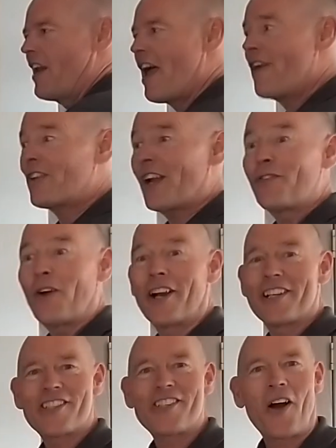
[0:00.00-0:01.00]
left and
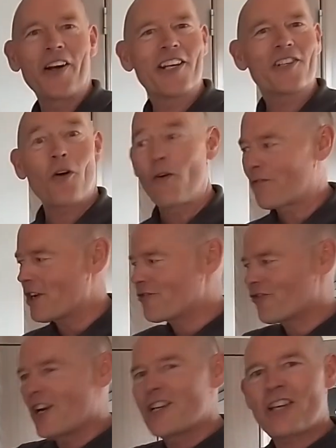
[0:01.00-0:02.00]
right sided tall fridge
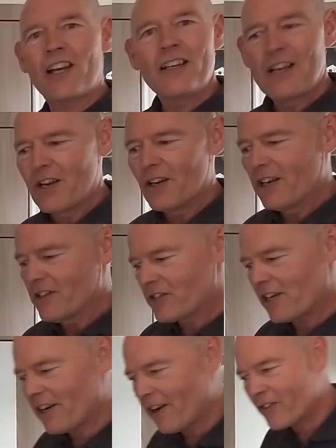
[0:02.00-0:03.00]
freezer,
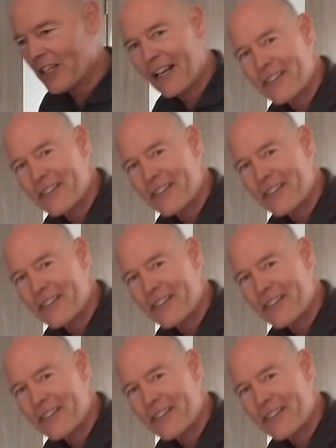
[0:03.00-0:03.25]
so you don't have to